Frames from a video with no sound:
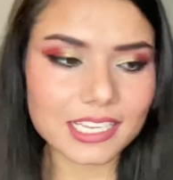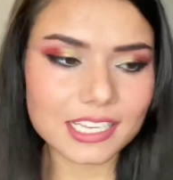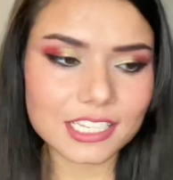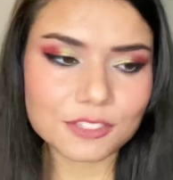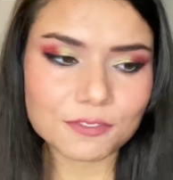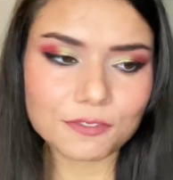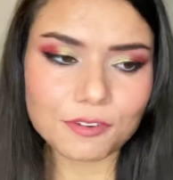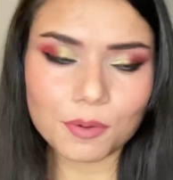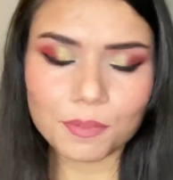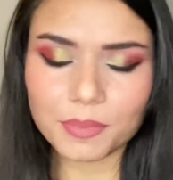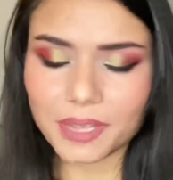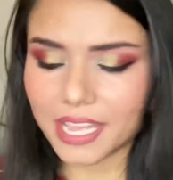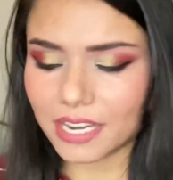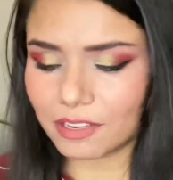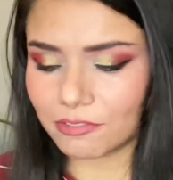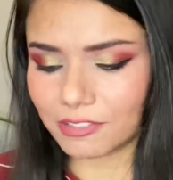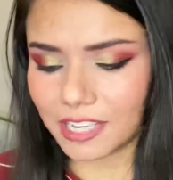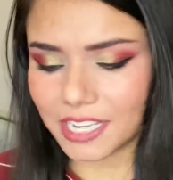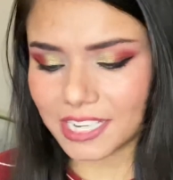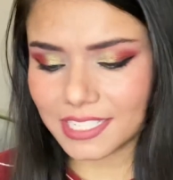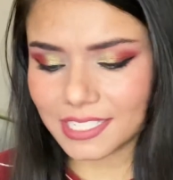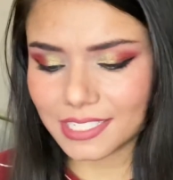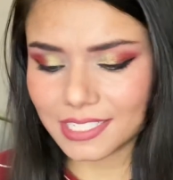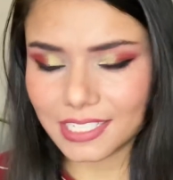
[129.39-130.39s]
It's from
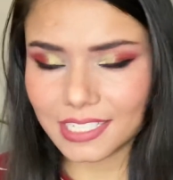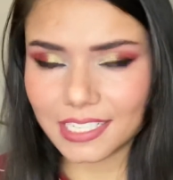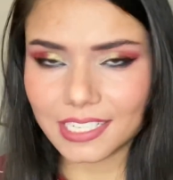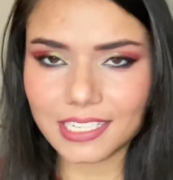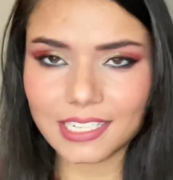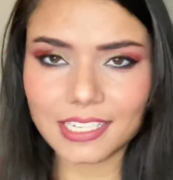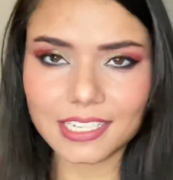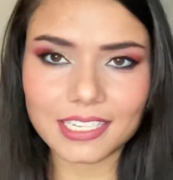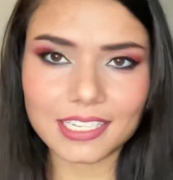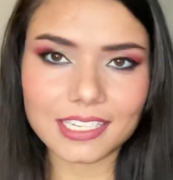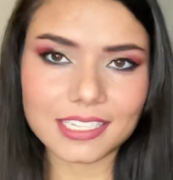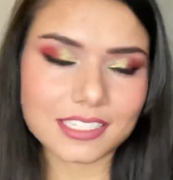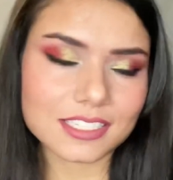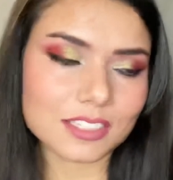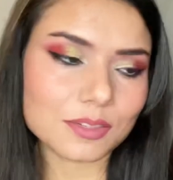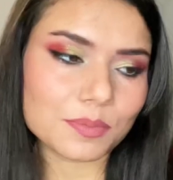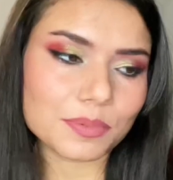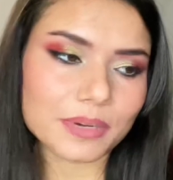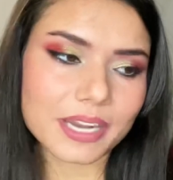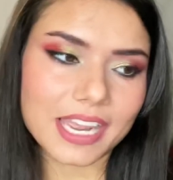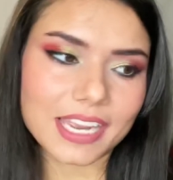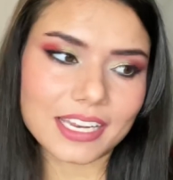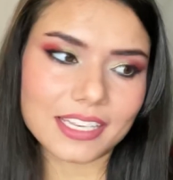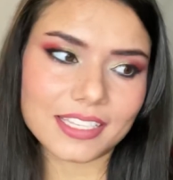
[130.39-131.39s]
NYC. It's a
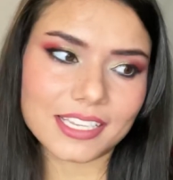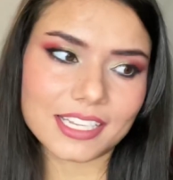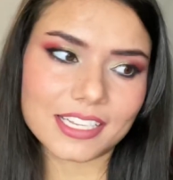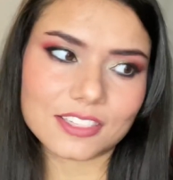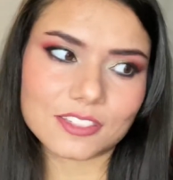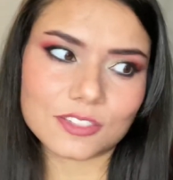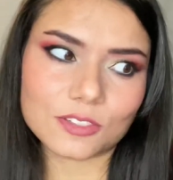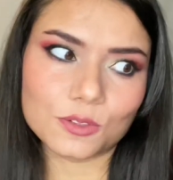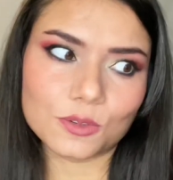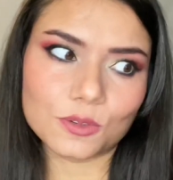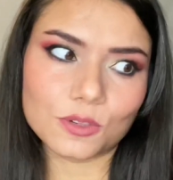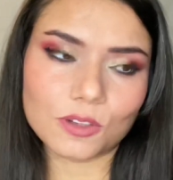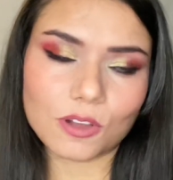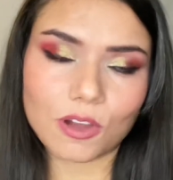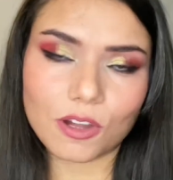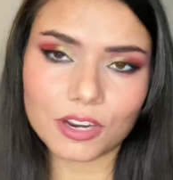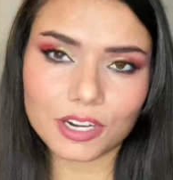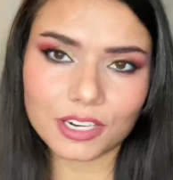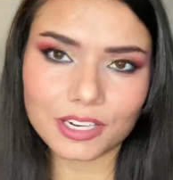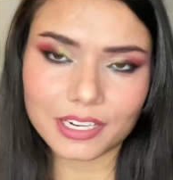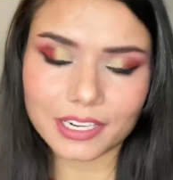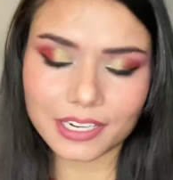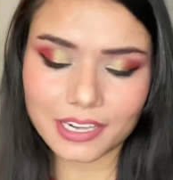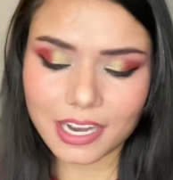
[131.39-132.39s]
brand that's no
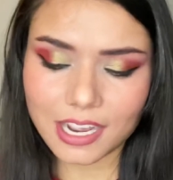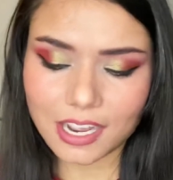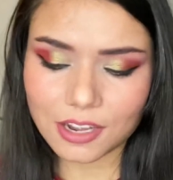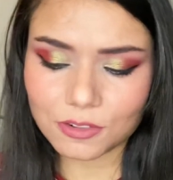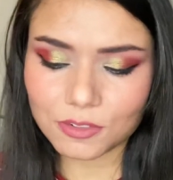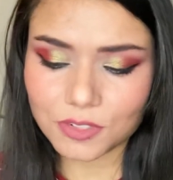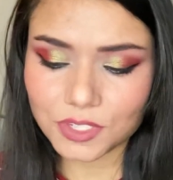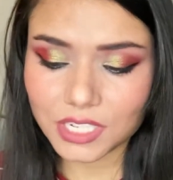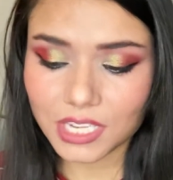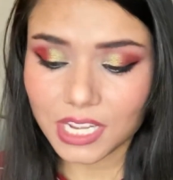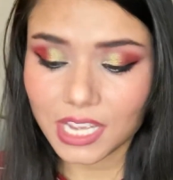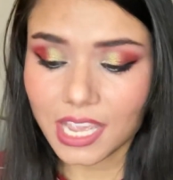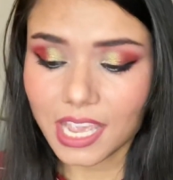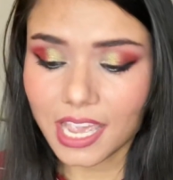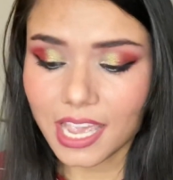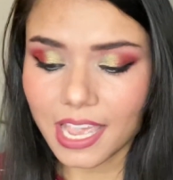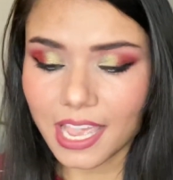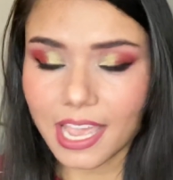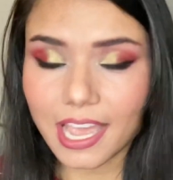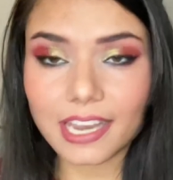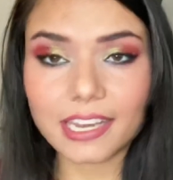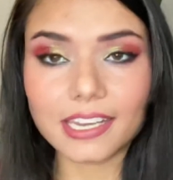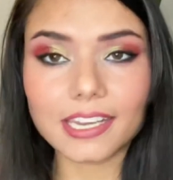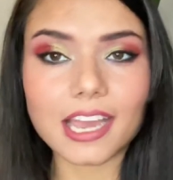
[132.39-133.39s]
longer around,
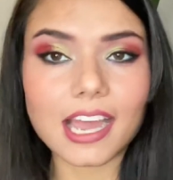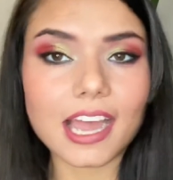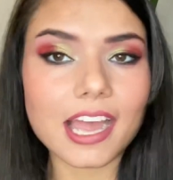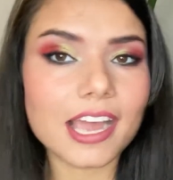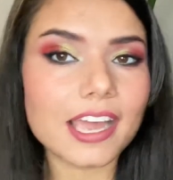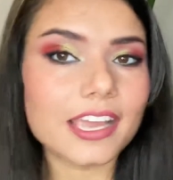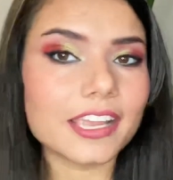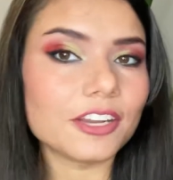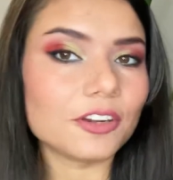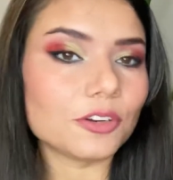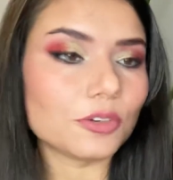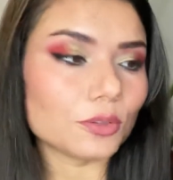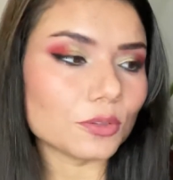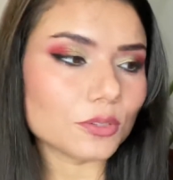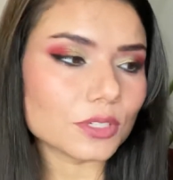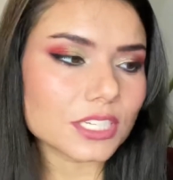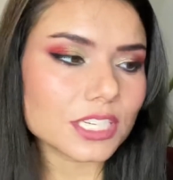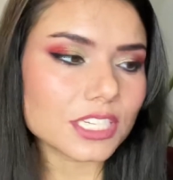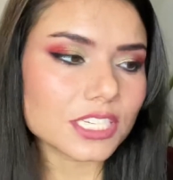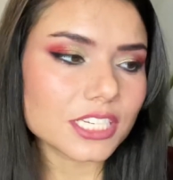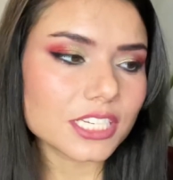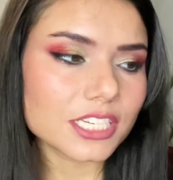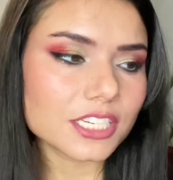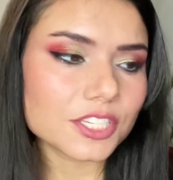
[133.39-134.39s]
and I rolled
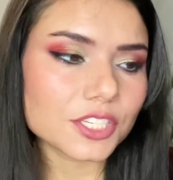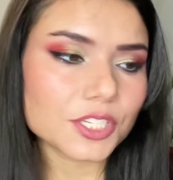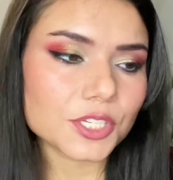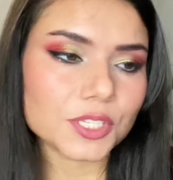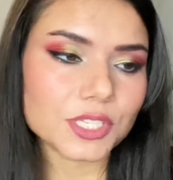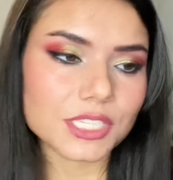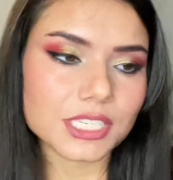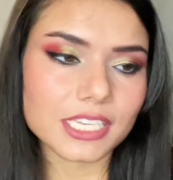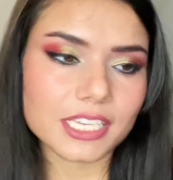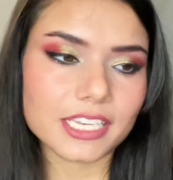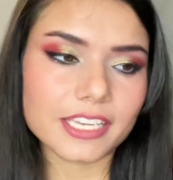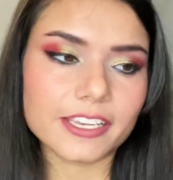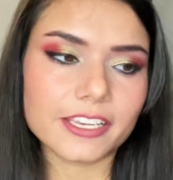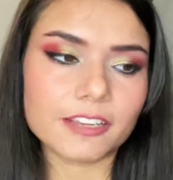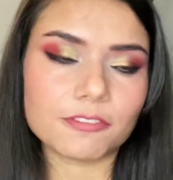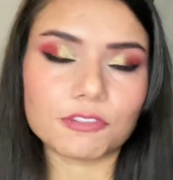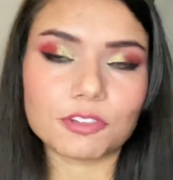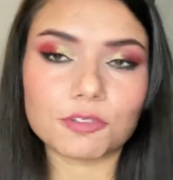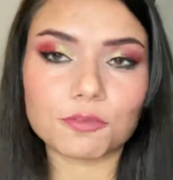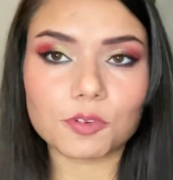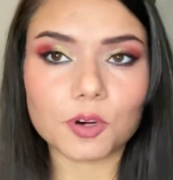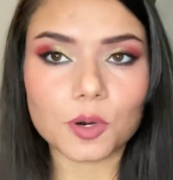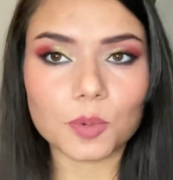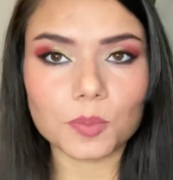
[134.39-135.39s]
it in to see if
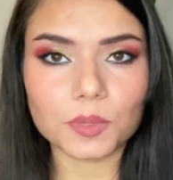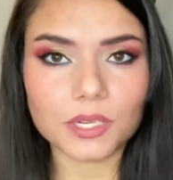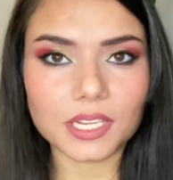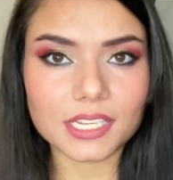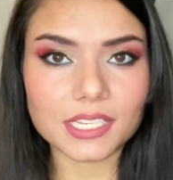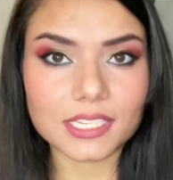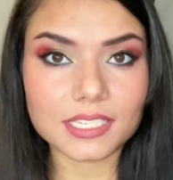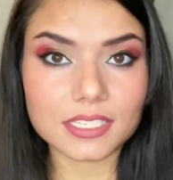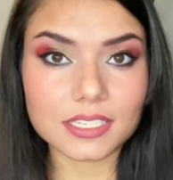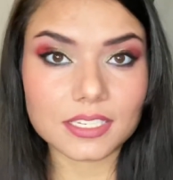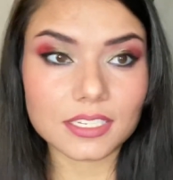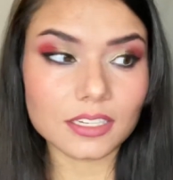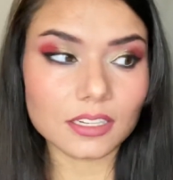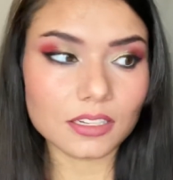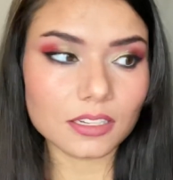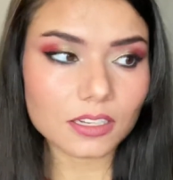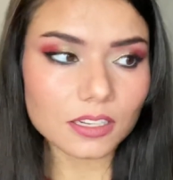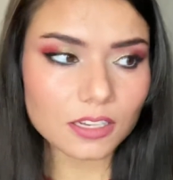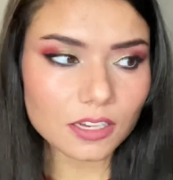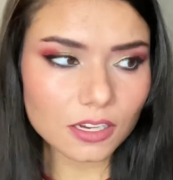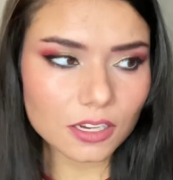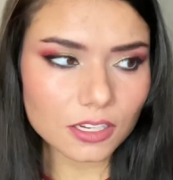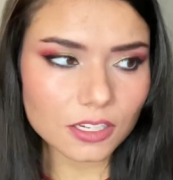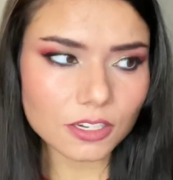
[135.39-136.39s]
the formula is still
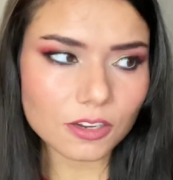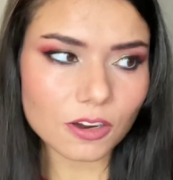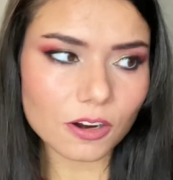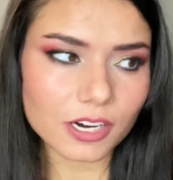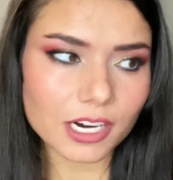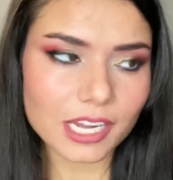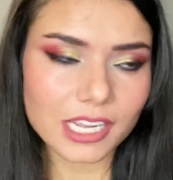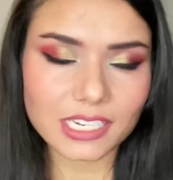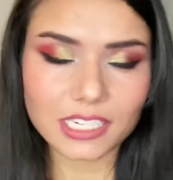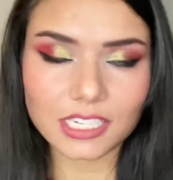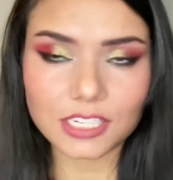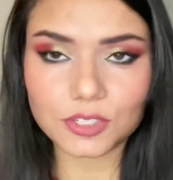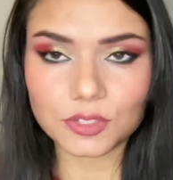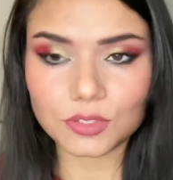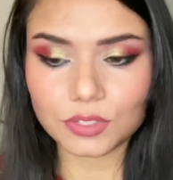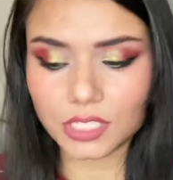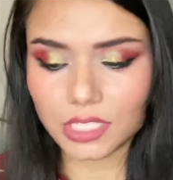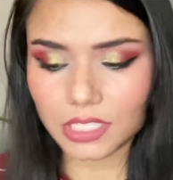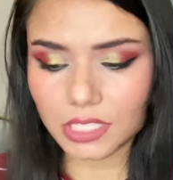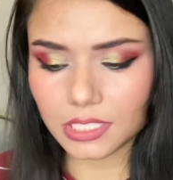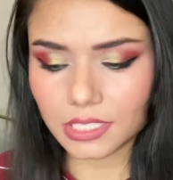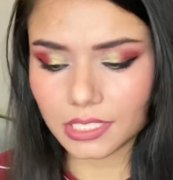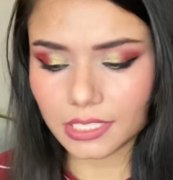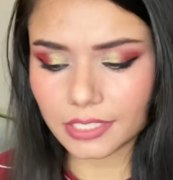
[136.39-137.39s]
good or I need to
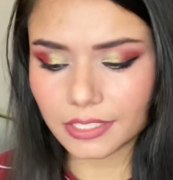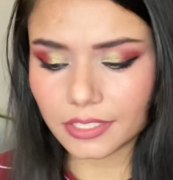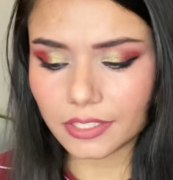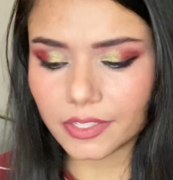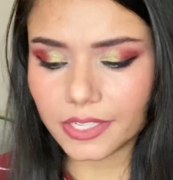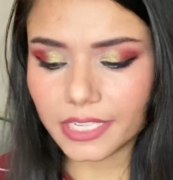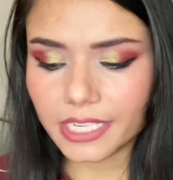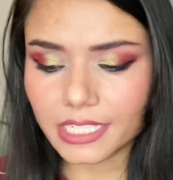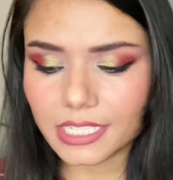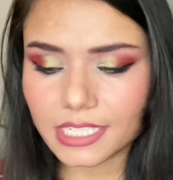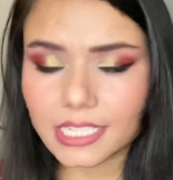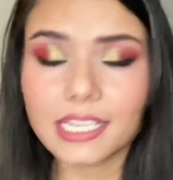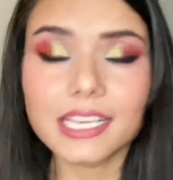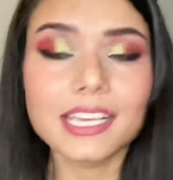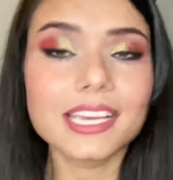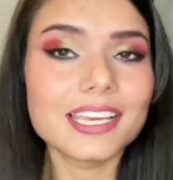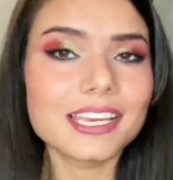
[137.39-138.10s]
declutter it.